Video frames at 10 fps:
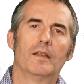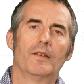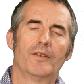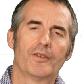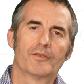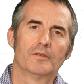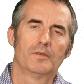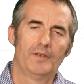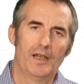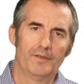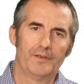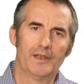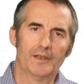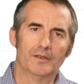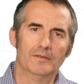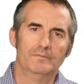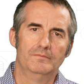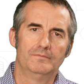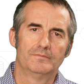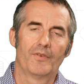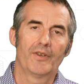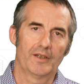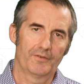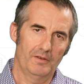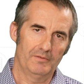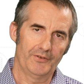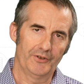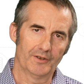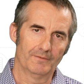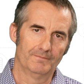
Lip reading: This concludes our video. Thanks for watching.